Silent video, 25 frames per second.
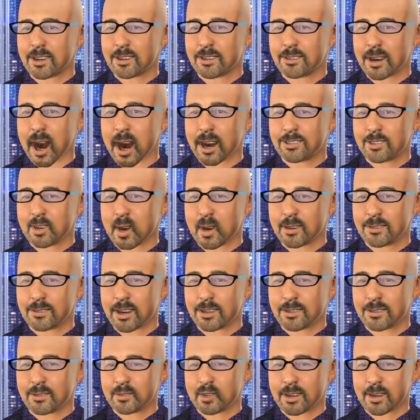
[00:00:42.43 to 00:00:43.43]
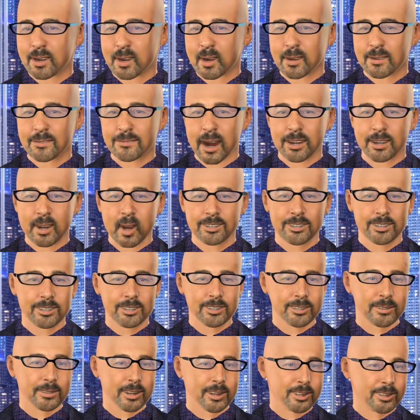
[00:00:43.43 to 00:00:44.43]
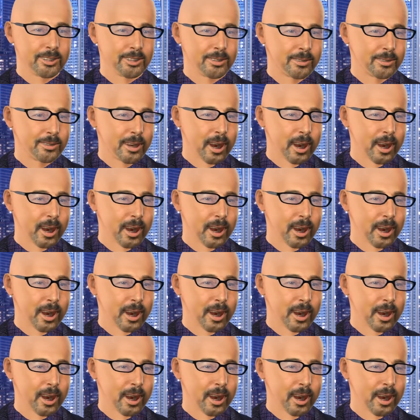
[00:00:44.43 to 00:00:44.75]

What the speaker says: and is also validation of IOST's